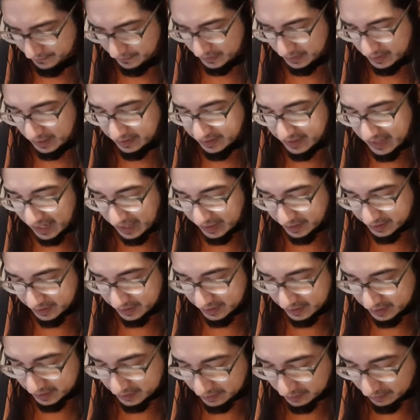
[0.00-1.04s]
That's
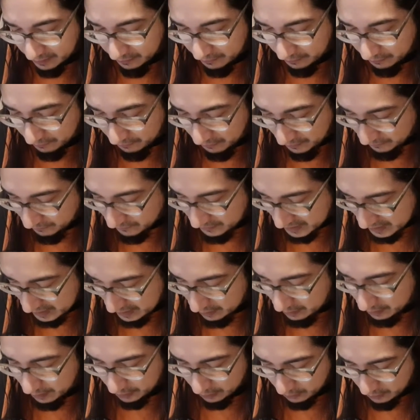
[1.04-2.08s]
Exodus
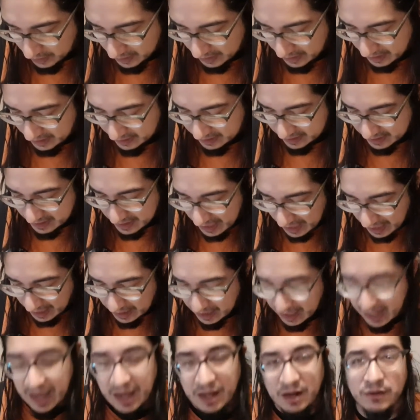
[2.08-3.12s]
15:3. It's
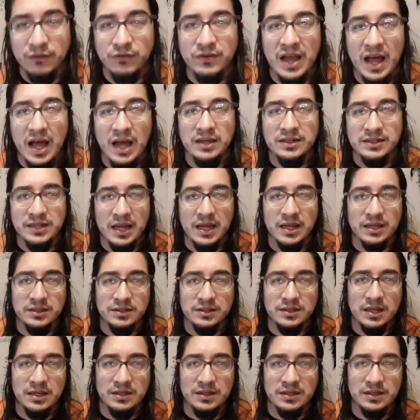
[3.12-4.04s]
not out of context.